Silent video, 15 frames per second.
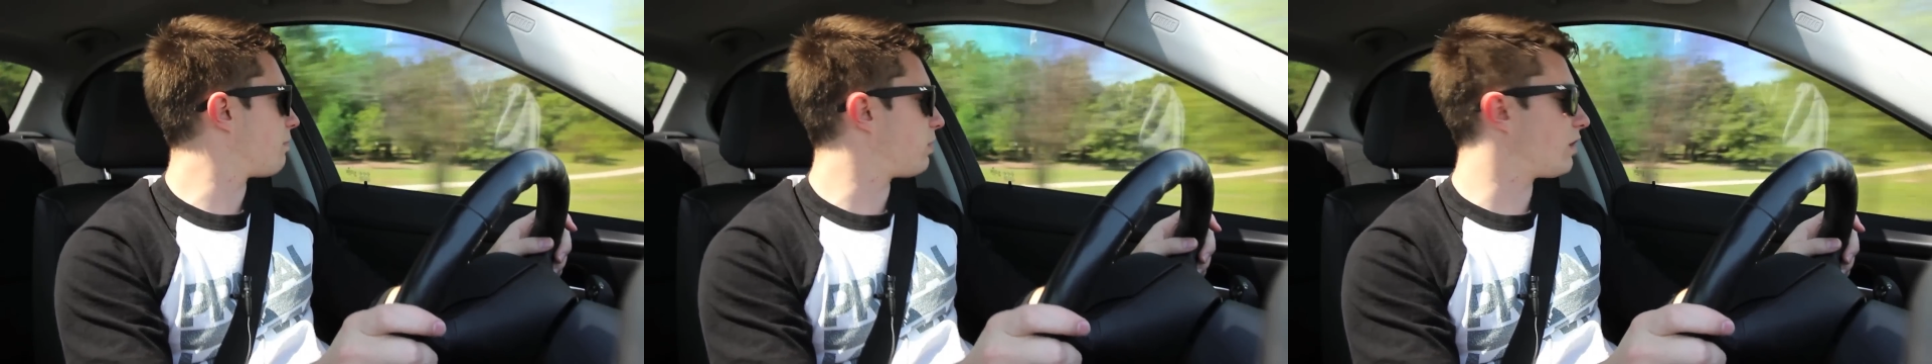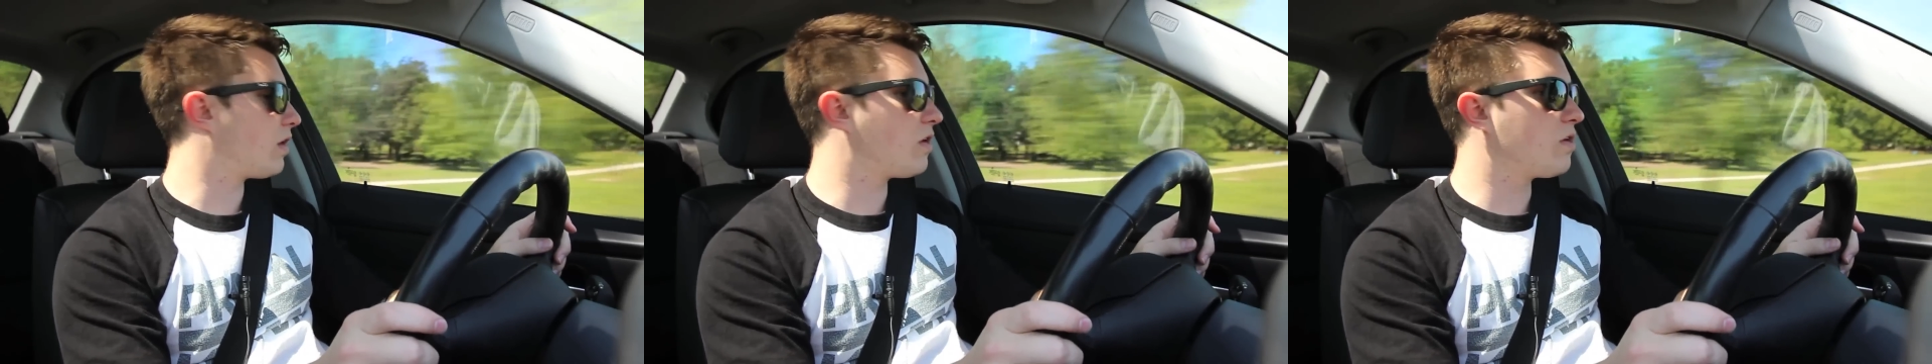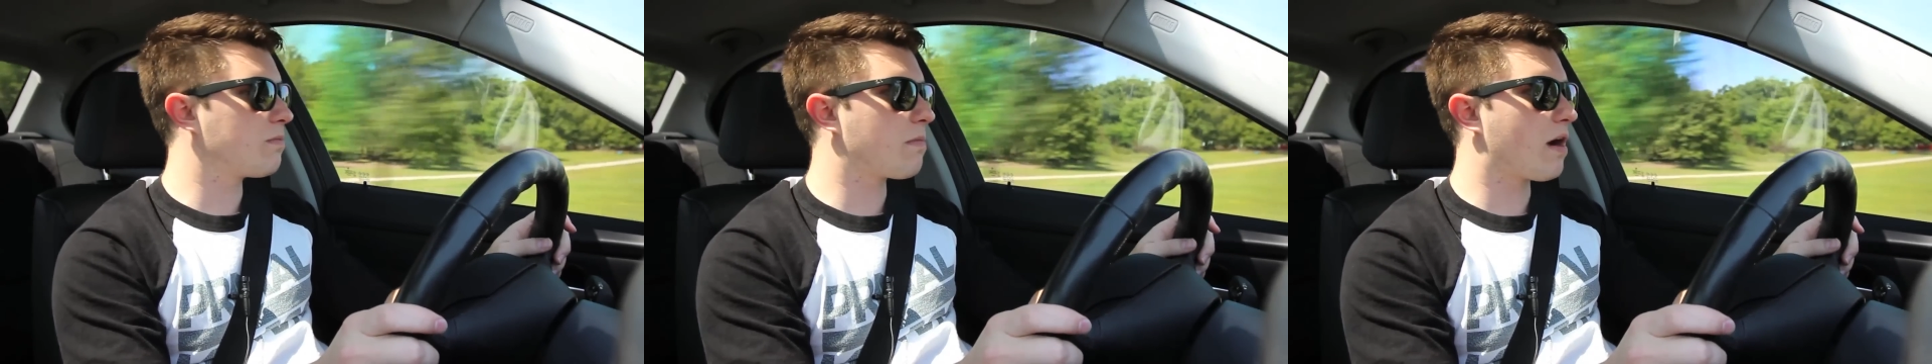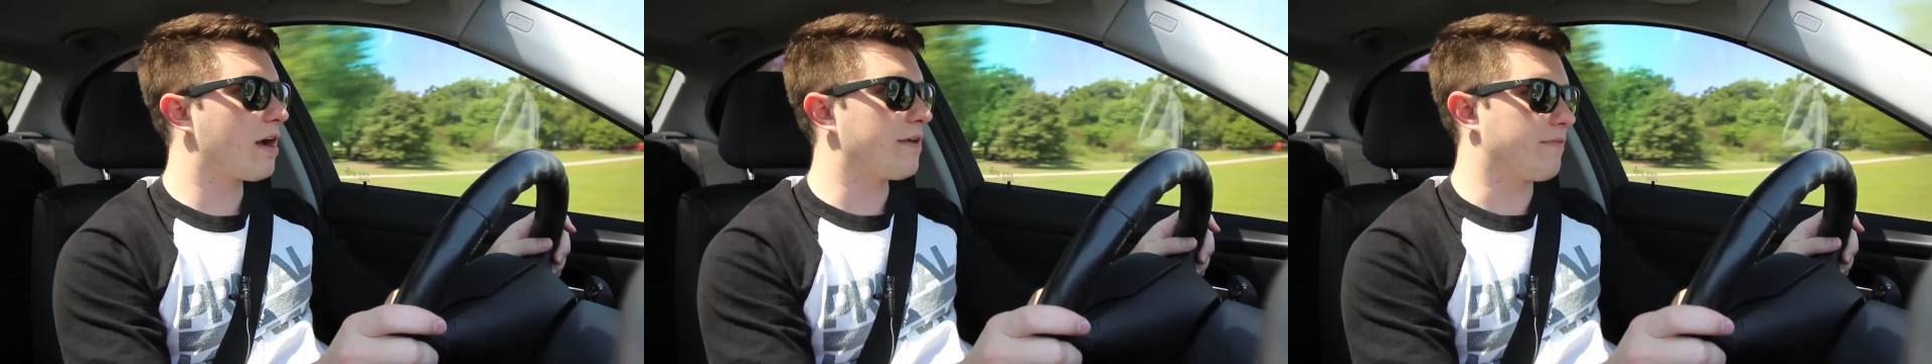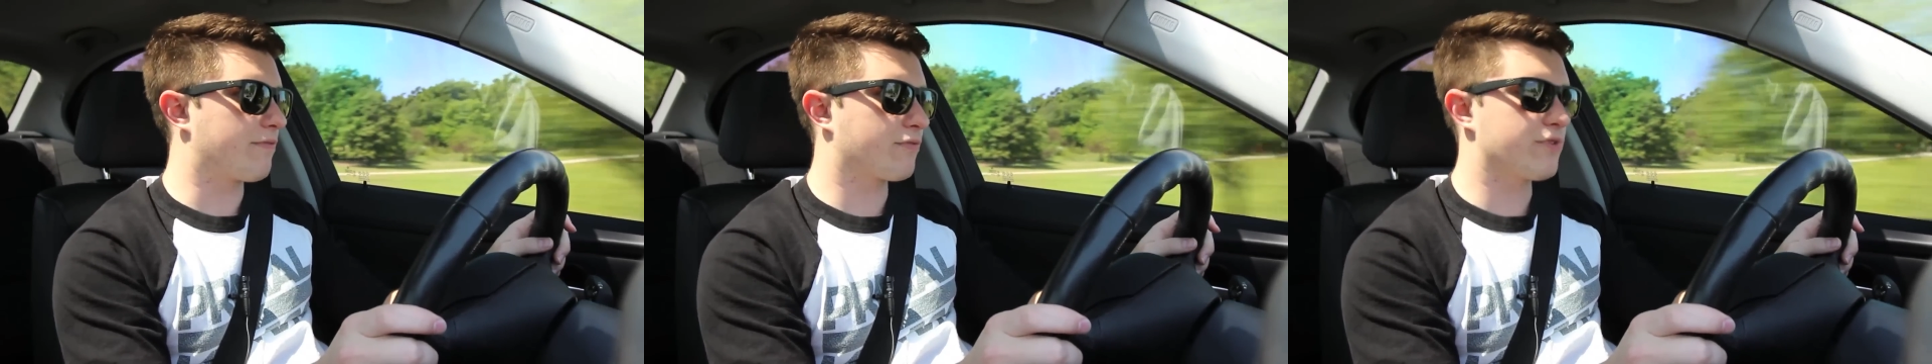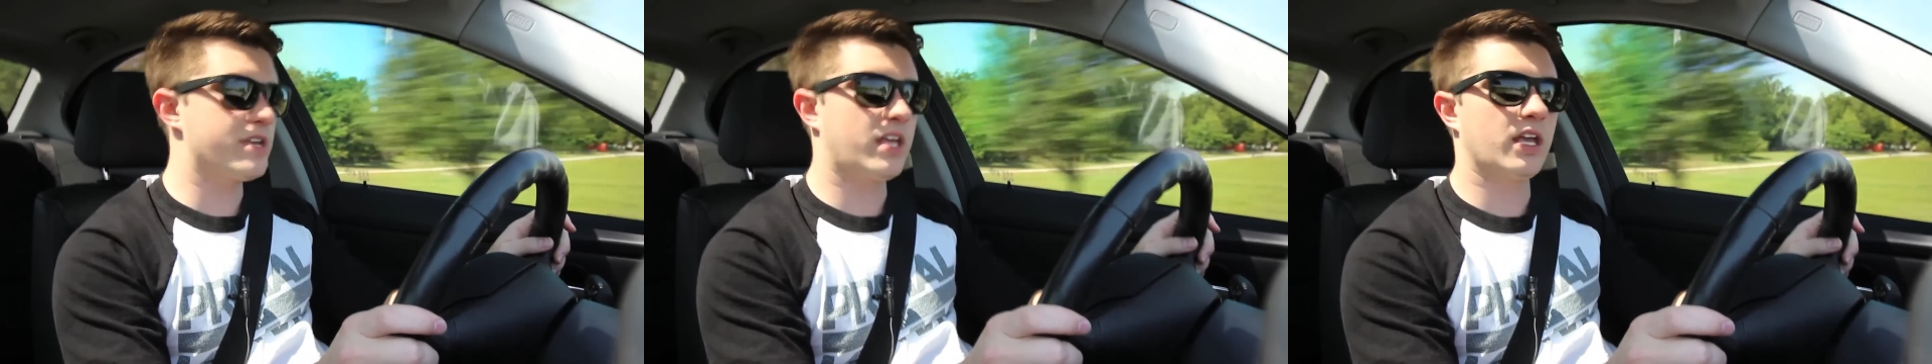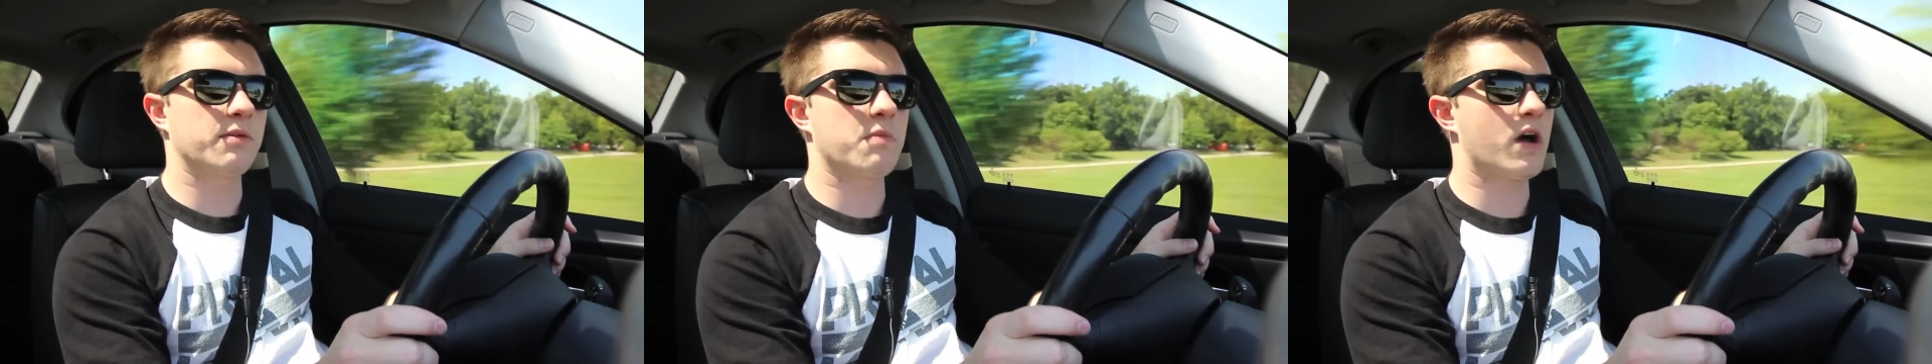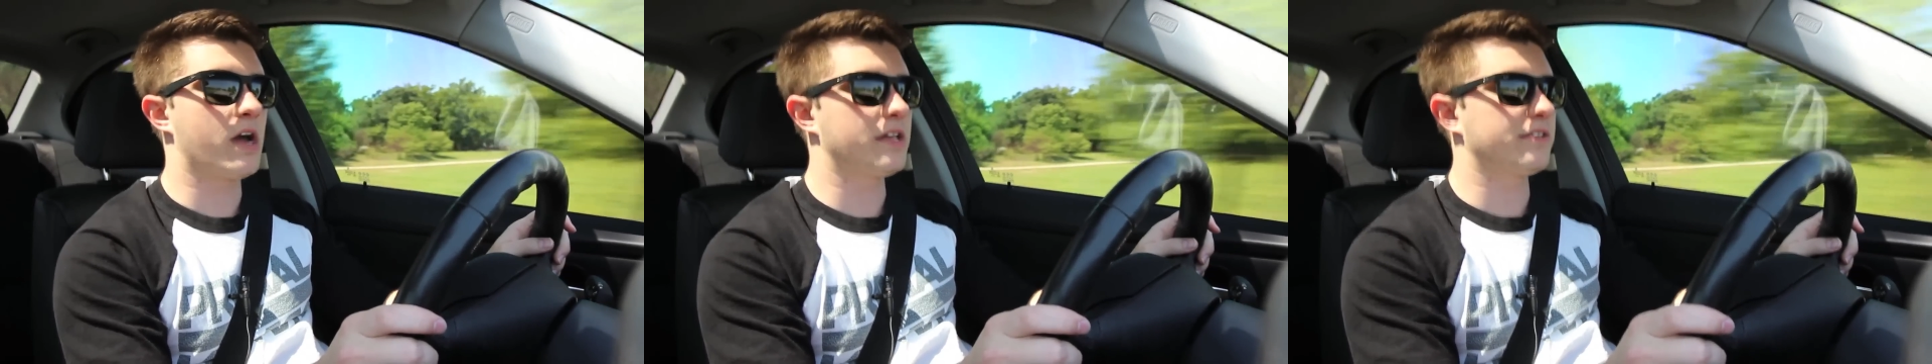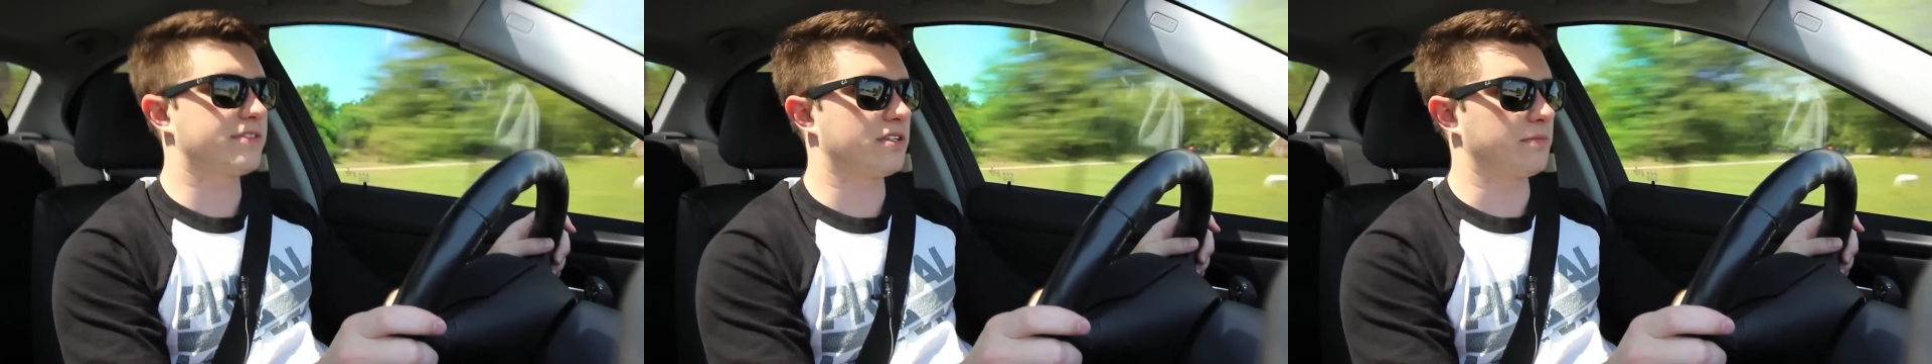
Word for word: blow my freaking mind